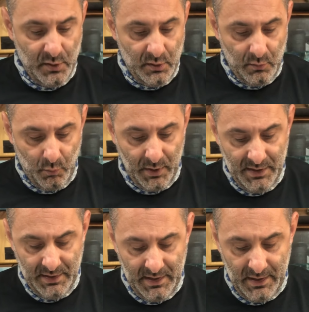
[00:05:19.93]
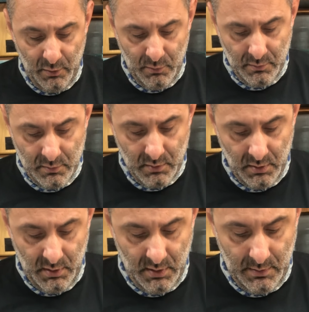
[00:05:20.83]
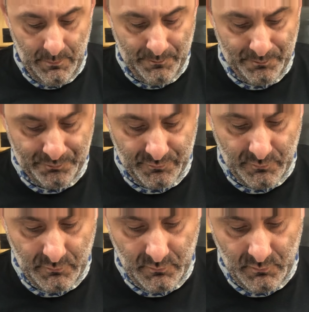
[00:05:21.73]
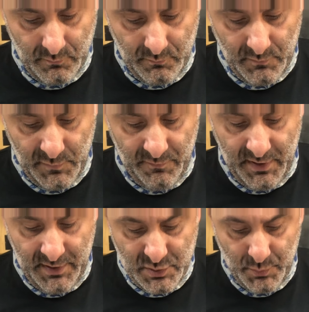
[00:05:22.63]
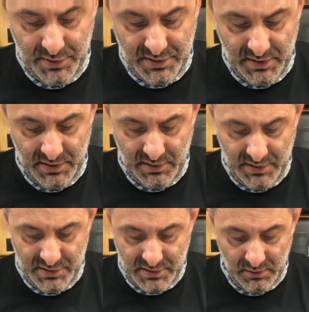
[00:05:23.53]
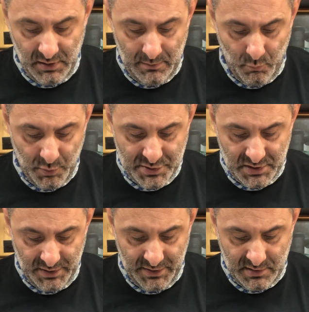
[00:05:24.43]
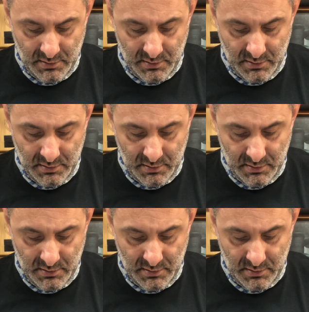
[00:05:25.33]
Right now, the advantage we see, it's a lot more sleek,